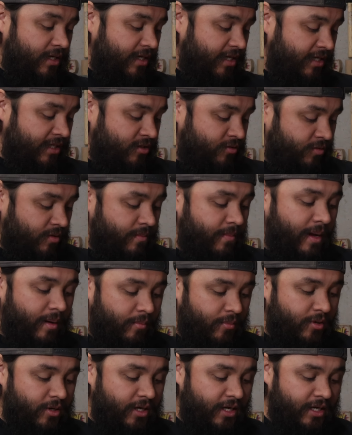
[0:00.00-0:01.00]
is
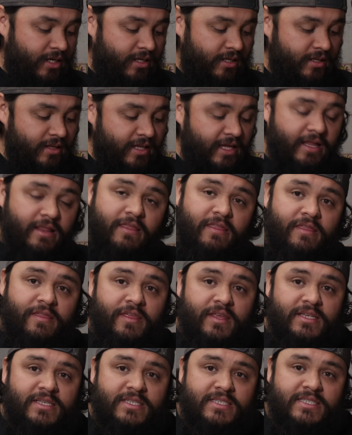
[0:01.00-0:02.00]
remembering that
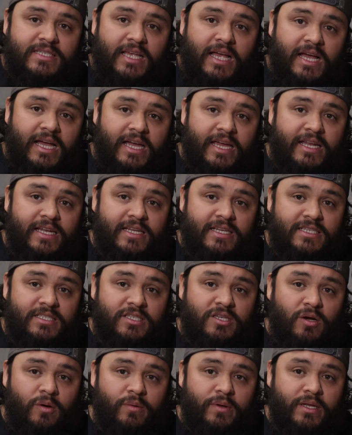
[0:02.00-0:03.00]
this side
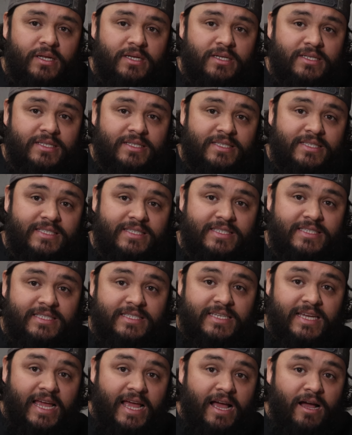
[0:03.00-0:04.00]
is going
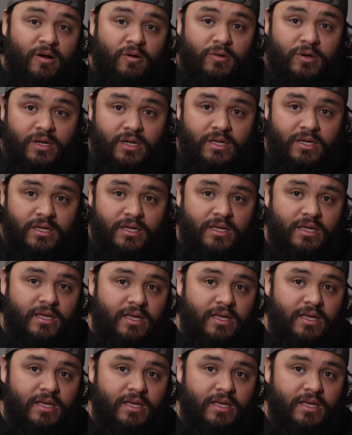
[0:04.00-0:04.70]
down